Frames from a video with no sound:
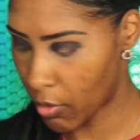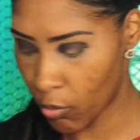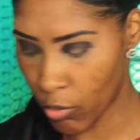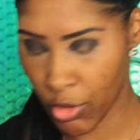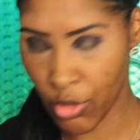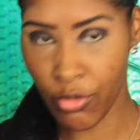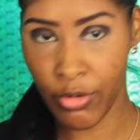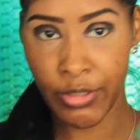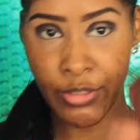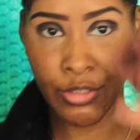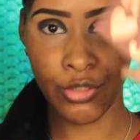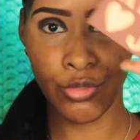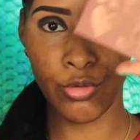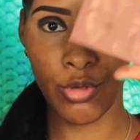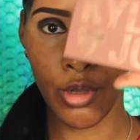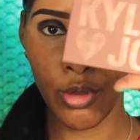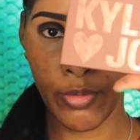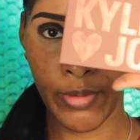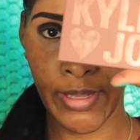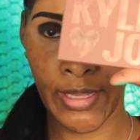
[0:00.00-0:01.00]
We're going to
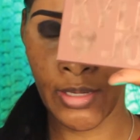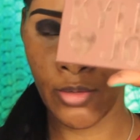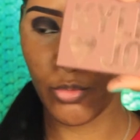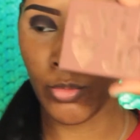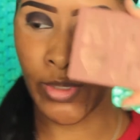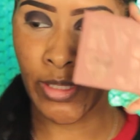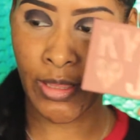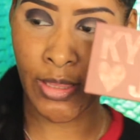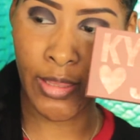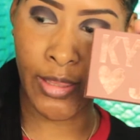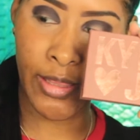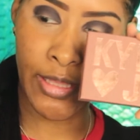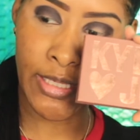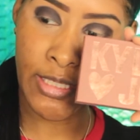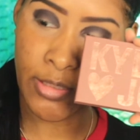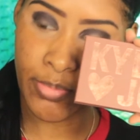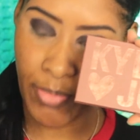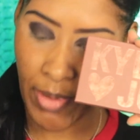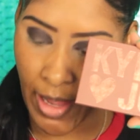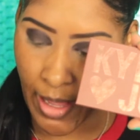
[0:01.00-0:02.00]
go in with
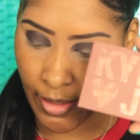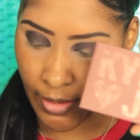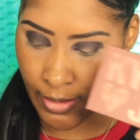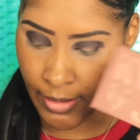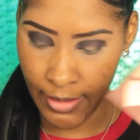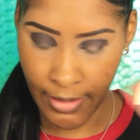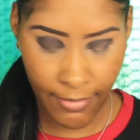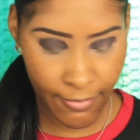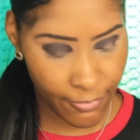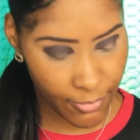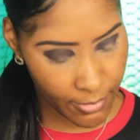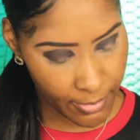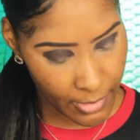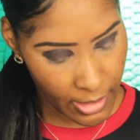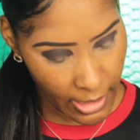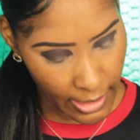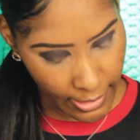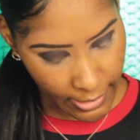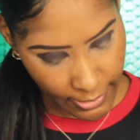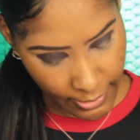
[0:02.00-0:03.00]
this palette from
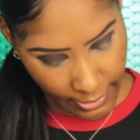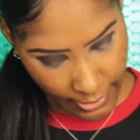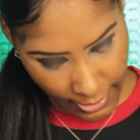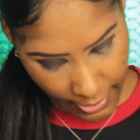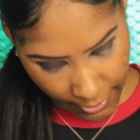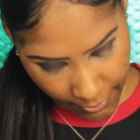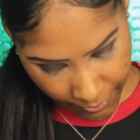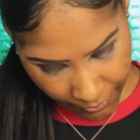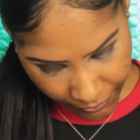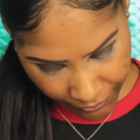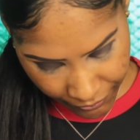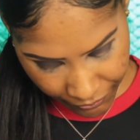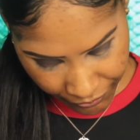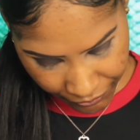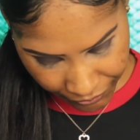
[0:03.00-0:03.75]
KYLIE,